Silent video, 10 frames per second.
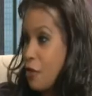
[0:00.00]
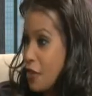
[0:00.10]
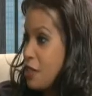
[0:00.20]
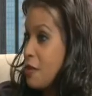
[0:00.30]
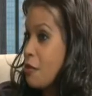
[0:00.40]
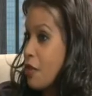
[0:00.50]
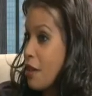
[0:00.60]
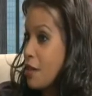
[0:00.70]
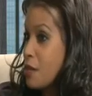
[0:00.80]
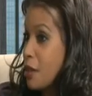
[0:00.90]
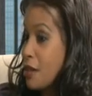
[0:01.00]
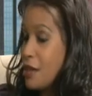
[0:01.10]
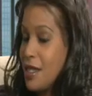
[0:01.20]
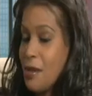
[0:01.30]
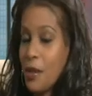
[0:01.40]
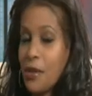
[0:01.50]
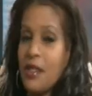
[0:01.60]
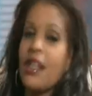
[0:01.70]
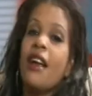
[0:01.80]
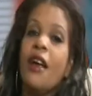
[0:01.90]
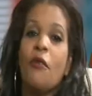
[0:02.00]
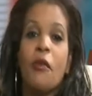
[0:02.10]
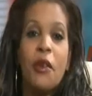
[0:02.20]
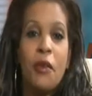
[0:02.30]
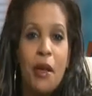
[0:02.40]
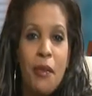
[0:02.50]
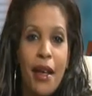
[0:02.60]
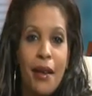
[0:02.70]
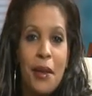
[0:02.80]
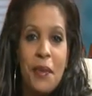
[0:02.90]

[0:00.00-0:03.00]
some more thoughts about the T-Bones. We'll be right back.